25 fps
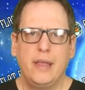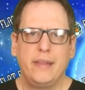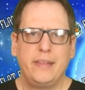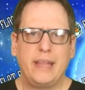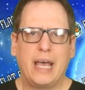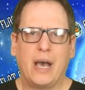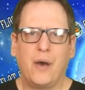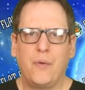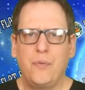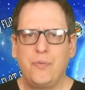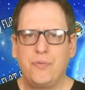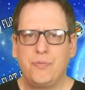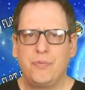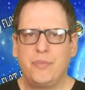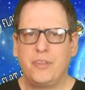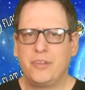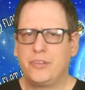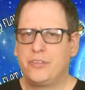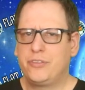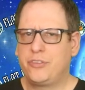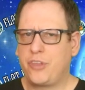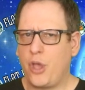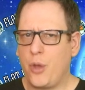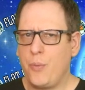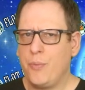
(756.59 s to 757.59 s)
Now, the
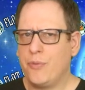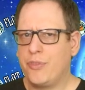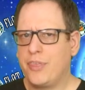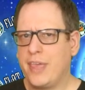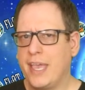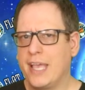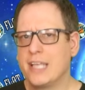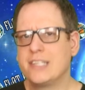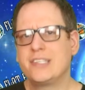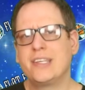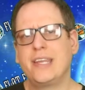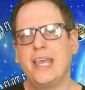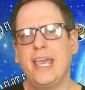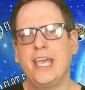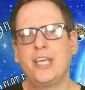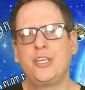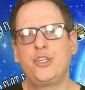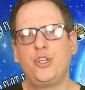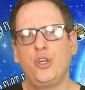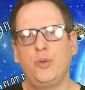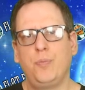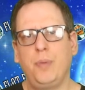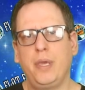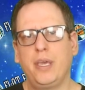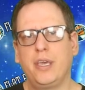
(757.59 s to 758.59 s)
dome thing is an
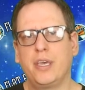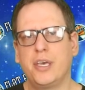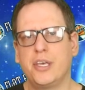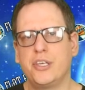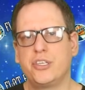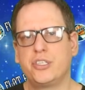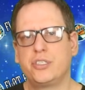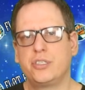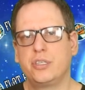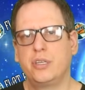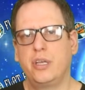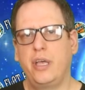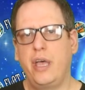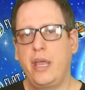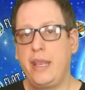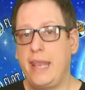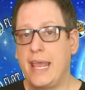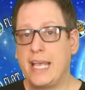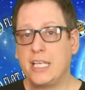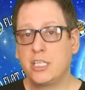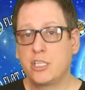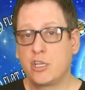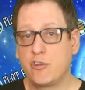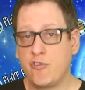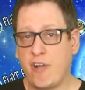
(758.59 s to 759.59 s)
issue because
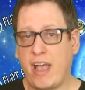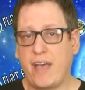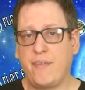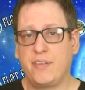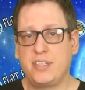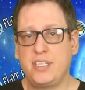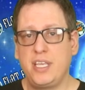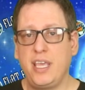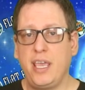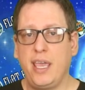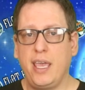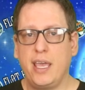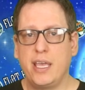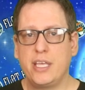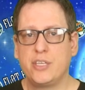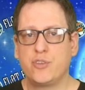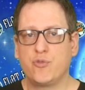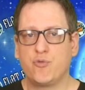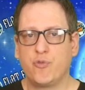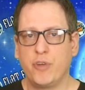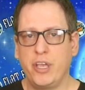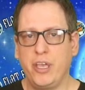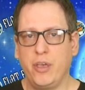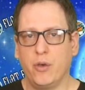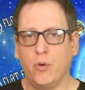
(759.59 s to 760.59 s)
unless gravity
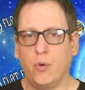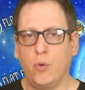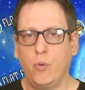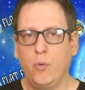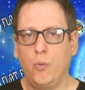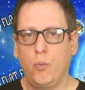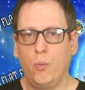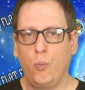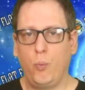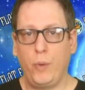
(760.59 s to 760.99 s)
is real,